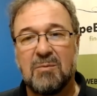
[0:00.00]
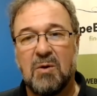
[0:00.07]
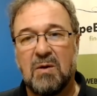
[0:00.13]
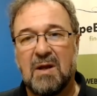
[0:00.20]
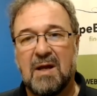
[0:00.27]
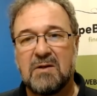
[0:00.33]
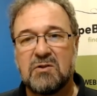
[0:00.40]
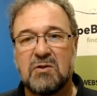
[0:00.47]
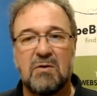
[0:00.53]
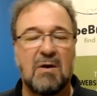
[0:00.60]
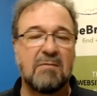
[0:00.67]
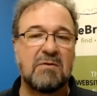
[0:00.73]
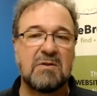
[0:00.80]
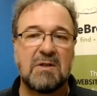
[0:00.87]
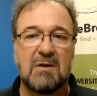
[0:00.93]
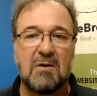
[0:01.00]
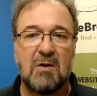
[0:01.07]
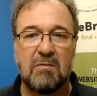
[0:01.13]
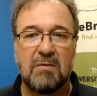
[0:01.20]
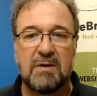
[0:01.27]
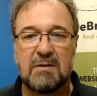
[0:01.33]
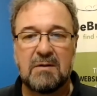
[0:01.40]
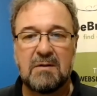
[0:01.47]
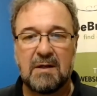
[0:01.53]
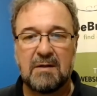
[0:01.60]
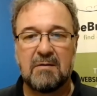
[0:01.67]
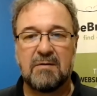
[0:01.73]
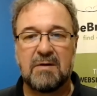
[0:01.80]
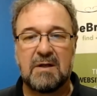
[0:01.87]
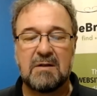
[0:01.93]
about last year. Obviously, COVID
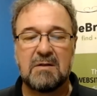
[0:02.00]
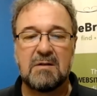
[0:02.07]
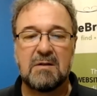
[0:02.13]
intervened.